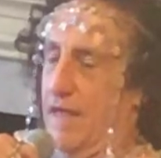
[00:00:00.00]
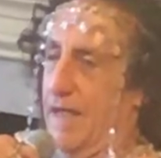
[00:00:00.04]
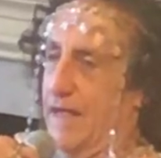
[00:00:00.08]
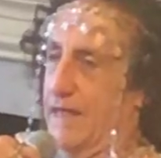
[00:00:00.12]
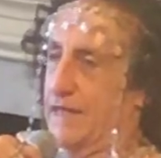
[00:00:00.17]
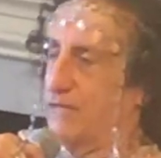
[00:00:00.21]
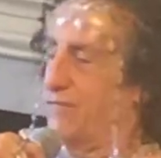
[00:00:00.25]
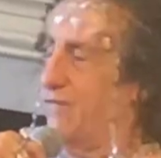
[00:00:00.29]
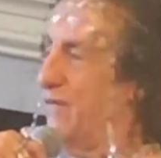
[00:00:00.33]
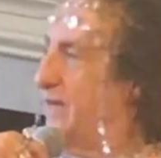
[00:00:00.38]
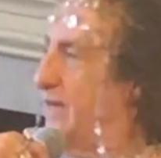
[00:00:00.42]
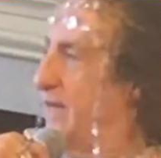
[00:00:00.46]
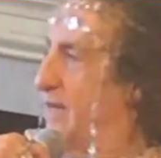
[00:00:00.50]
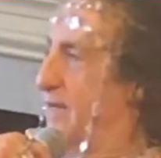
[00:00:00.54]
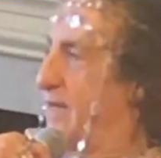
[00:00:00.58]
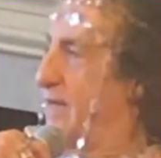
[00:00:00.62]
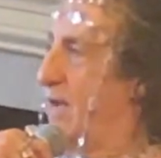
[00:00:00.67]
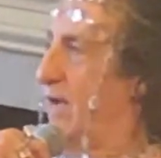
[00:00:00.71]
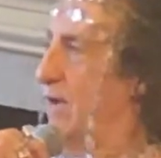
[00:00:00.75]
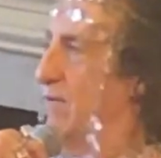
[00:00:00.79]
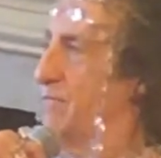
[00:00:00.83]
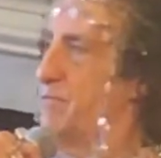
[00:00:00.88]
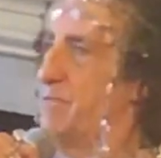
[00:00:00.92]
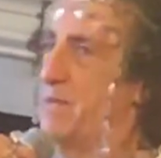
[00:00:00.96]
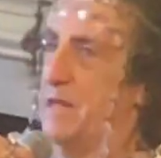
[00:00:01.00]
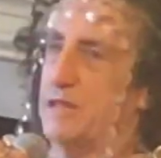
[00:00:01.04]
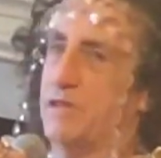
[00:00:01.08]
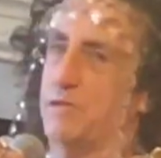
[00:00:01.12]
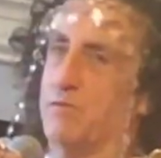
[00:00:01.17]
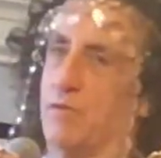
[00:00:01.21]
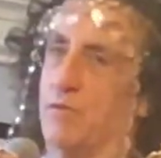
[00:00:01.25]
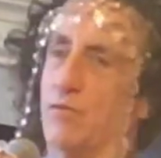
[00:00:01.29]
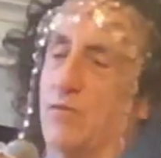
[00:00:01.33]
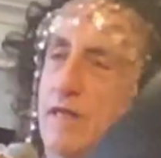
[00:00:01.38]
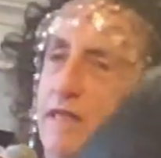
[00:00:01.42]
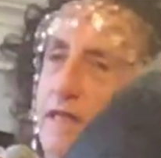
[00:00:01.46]
It's funny, and yet I've
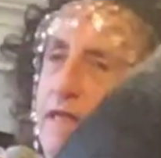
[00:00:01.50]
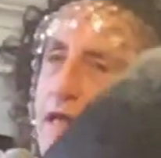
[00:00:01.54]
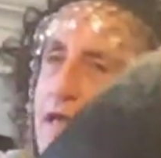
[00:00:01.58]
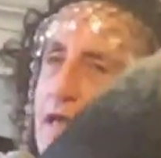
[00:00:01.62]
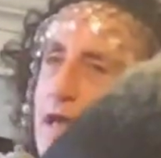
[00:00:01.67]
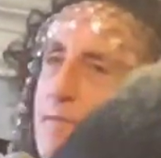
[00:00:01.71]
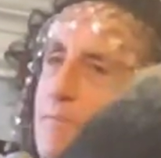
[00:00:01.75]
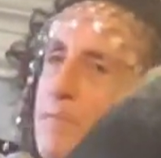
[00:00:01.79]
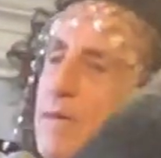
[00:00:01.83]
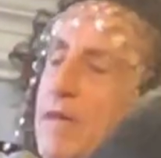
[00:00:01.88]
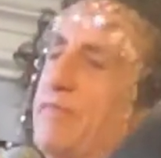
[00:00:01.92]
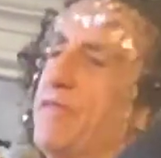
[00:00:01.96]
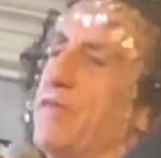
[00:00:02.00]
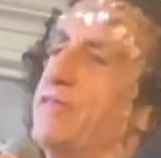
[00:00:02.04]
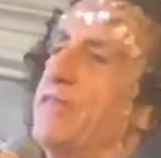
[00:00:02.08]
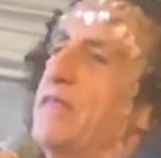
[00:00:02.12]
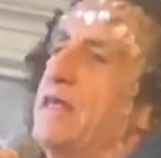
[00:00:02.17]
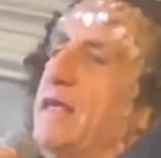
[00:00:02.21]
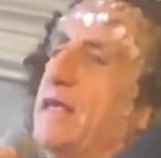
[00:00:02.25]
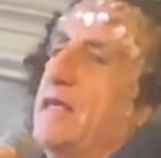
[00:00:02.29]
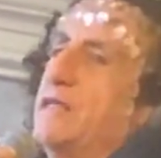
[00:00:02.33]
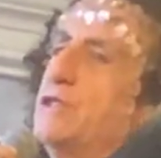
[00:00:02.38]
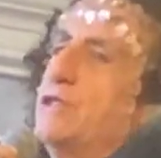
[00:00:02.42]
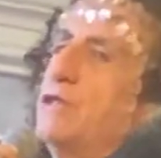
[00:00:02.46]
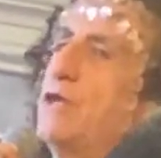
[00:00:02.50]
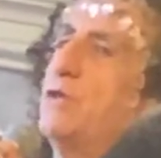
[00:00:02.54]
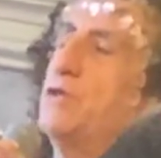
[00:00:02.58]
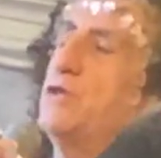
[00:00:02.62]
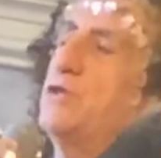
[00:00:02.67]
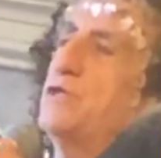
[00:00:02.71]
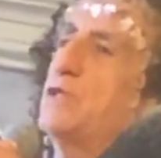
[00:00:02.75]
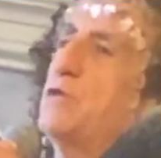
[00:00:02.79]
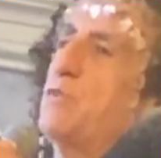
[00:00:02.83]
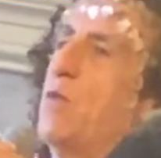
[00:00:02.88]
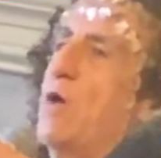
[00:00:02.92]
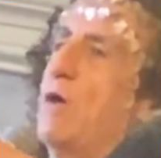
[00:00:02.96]
mixed with all the. But the thing is, you know,
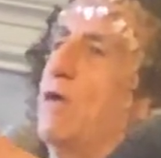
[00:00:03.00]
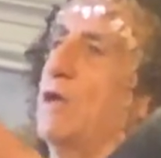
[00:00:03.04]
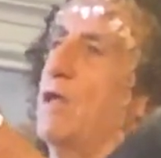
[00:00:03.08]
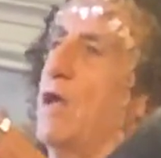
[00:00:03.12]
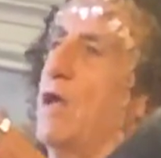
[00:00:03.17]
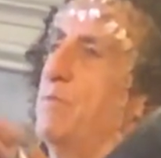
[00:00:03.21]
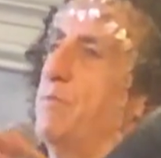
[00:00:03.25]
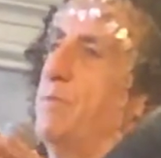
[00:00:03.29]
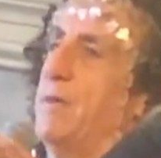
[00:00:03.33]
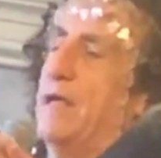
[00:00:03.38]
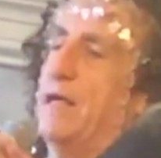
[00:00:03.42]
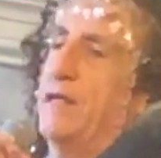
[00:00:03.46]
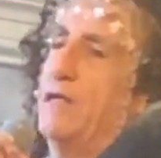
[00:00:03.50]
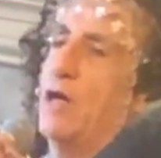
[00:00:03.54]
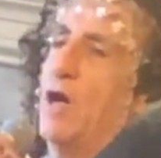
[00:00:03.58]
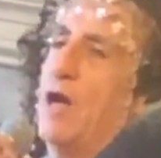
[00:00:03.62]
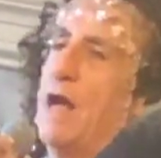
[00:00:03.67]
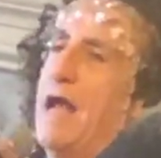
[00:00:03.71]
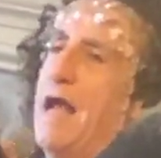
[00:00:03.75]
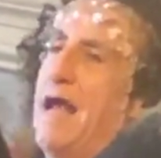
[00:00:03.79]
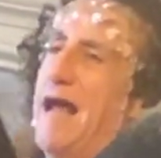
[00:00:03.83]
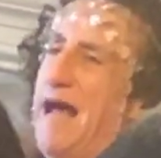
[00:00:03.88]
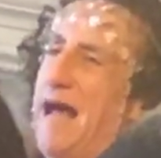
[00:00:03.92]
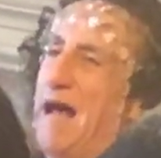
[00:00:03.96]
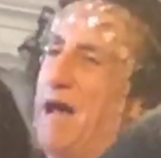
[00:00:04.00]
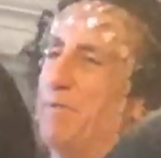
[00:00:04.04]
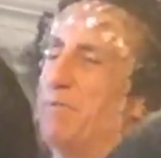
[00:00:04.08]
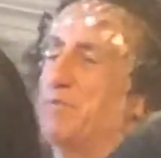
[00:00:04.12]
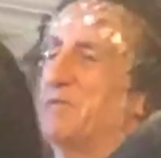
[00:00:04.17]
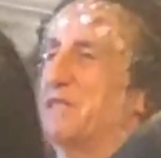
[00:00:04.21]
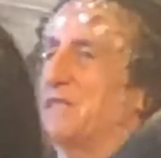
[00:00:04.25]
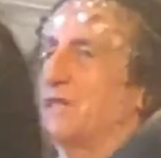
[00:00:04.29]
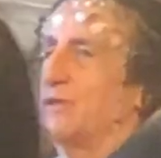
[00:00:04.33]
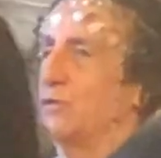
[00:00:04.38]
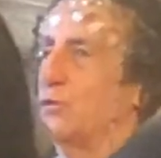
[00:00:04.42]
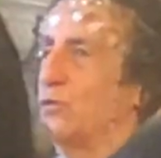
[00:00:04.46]
usually where I like being,
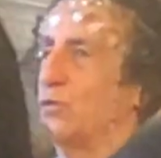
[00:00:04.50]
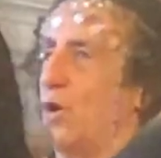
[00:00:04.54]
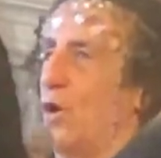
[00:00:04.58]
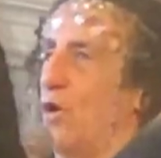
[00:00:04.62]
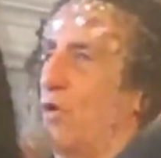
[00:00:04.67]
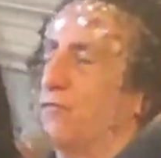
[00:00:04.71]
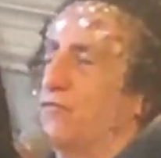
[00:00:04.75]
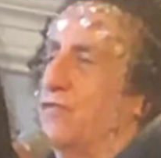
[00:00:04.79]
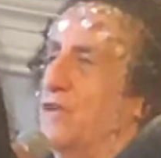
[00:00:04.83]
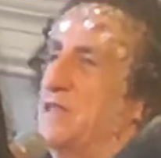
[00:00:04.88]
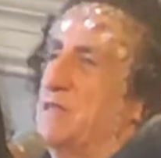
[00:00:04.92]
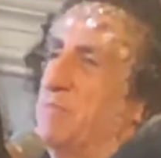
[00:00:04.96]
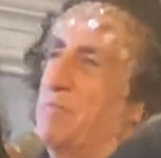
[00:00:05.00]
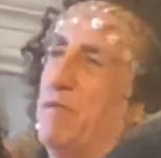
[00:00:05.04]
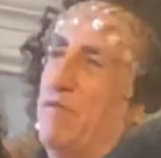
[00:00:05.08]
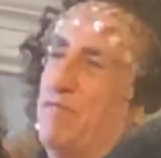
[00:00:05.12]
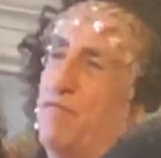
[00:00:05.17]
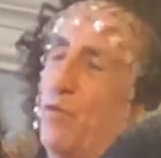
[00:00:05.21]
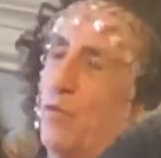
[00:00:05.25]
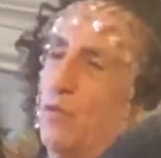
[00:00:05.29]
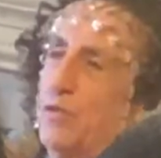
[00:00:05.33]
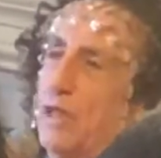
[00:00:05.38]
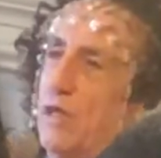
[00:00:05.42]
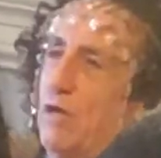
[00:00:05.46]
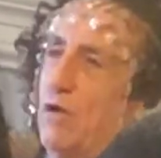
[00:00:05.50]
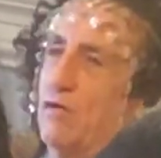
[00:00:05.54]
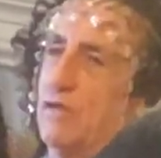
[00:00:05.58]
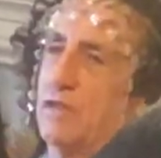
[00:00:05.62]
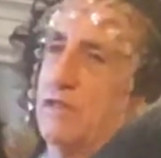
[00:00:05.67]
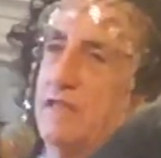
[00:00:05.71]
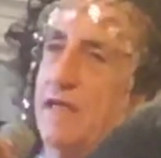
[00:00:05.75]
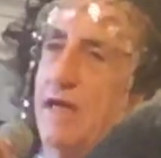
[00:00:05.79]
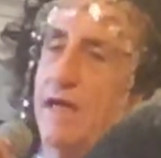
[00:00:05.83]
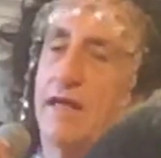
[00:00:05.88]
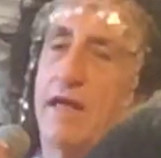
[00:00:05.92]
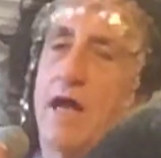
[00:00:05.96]
up till obviously before the
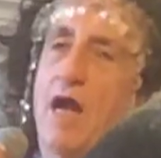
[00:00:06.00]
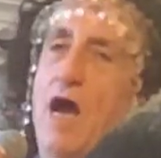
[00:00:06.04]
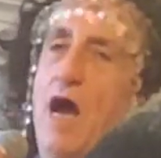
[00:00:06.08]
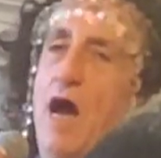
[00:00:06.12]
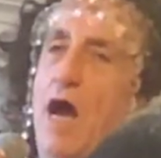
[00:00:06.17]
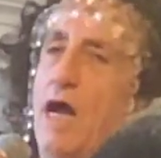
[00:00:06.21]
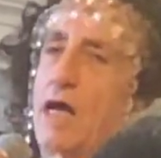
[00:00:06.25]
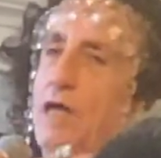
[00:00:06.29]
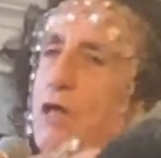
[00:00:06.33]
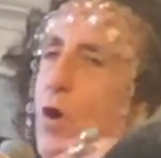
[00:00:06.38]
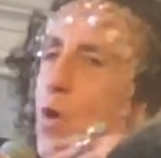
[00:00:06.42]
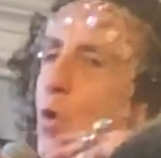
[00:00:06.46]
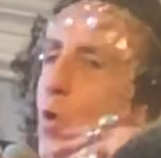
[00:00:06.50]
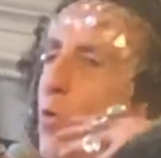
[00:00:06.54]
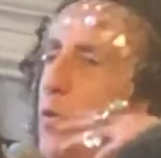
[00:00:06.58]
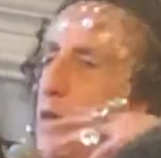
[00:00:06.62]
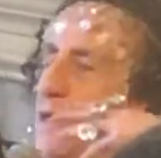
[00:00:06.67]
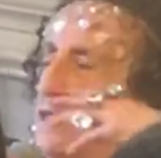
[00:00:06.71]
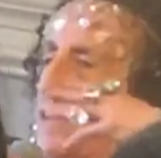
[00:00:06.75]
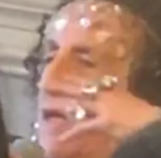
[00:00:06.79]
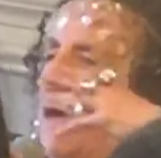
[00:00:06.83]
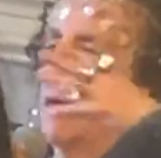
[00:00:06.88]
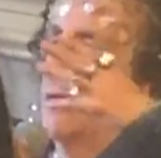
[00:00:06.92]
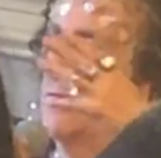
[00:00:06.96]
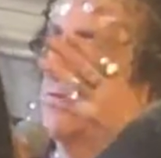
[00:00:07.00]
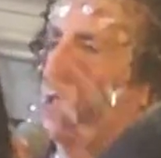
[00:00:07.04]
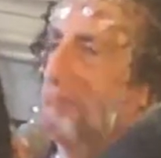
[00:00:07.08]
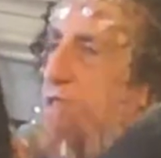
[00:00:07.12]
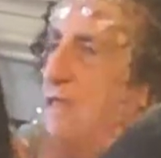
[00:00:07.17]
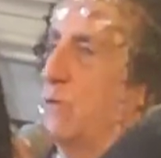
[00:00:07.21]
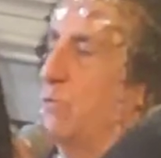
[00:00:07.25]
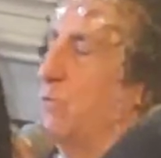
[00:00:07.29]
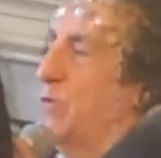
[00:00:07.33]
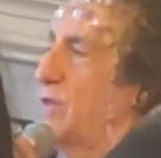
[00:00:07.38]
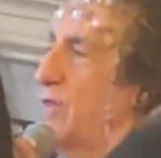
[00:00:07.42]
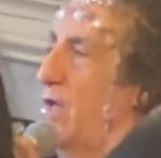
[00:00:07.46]
lockdown, I'd always go and
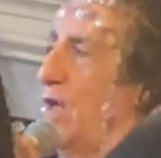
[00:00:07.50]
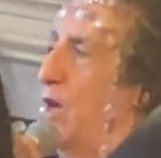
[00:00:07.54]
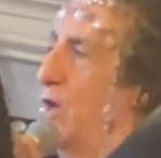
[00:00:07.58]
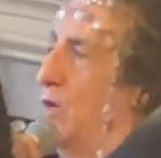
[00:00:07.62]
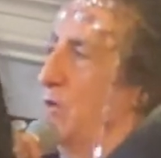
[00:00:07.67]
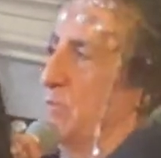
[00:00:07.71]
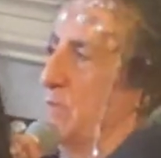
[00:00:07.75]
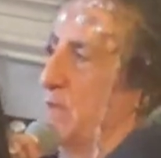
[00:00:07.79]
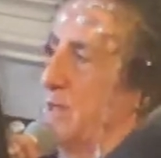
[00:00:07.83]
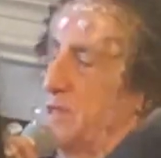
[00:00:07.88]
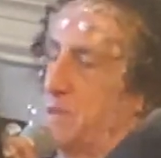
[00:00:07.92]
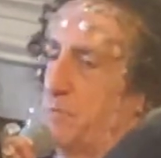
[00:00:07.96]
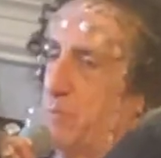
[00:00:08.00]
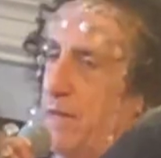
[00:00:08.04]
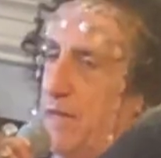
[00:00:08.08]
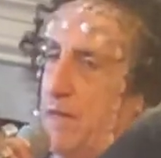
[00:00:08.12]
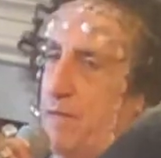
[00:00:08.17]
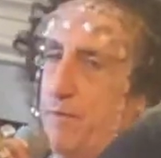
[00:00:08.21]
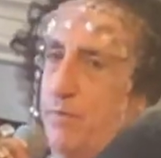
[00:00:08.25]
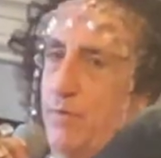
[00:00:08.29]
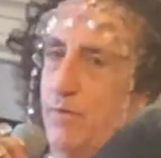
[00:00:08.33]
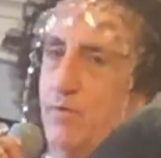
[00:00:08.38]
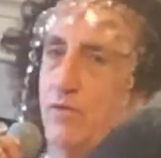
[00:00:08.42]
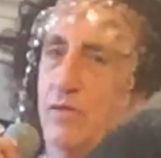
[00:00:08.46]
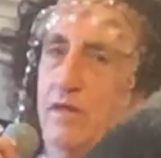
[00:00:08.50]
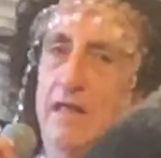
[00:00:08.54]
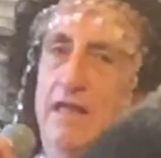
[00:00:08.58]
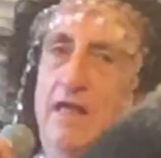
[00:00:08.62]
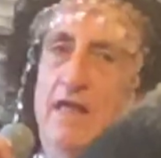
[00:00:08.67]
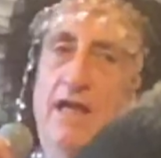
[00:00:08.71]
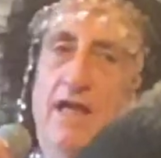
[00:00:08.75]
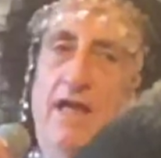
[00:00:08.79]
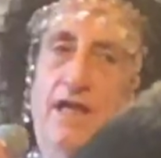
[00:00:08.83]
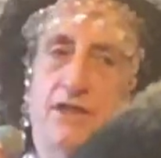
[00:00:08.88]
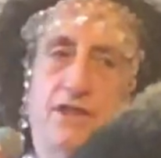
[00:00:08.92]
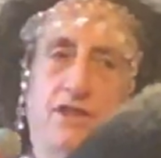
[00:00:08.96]
sit with the homeless people
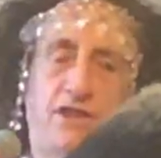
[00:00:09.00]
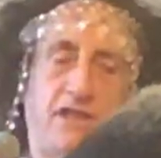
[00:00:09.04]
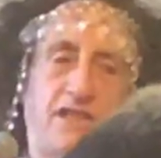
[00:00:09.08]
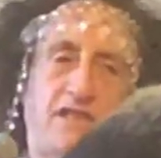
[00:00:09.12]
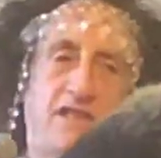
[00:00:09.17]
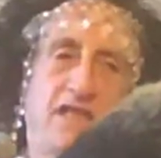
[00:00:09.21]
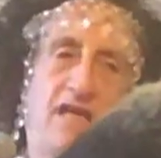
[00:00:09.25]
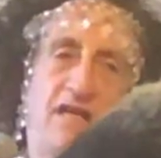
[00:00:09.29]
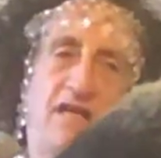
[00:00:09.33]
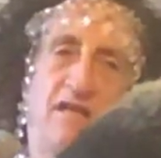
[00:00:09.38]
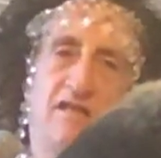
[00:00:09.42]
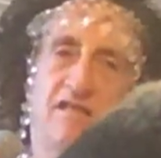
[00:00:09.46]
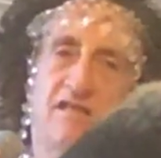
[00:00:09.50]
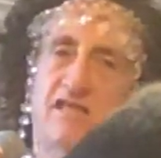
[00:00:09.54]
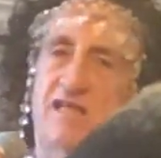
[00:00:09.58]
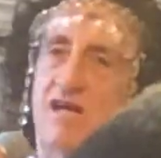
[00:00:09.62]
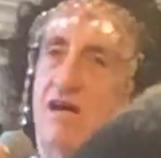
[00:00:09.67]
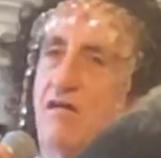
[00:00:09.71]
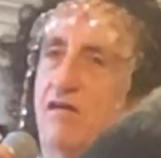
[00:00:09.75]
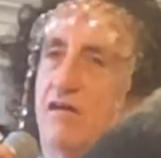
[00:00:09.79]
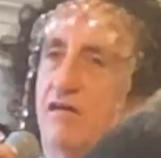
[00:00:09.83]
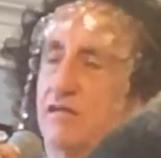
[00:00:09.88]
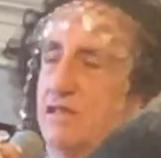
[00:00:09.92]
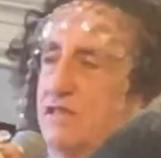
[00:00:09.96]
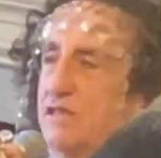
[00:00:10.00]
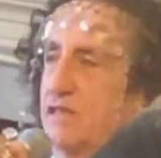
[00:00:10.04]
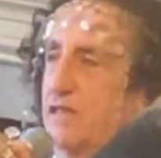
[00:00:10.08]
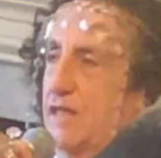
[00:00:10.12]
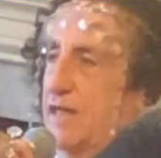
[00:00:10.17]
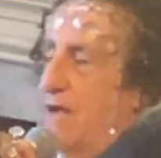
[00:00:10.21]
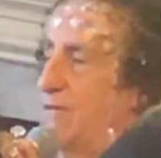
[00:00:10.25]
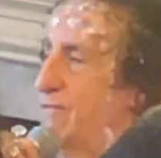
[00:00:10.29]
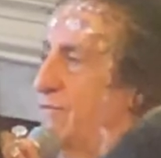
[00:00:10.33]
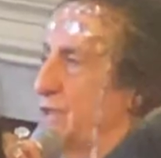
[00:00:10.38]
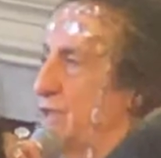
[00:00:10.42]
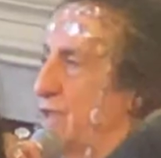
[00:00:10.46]
and just sit and dance
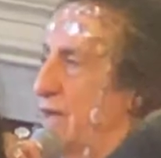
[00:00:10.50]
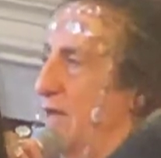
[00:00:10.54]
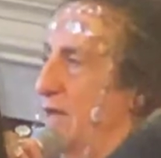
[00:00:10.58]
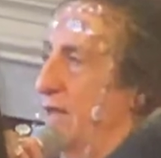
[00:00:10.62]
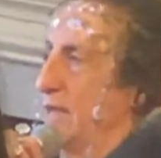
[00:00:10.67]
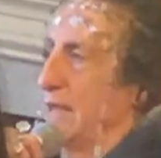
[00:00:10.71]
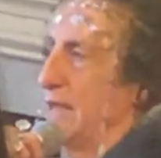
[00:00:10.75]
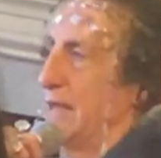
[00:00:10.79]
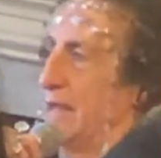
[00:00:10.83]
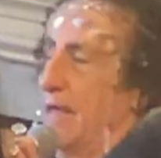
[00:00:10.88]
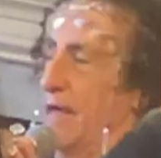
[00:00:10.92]
and have a chat.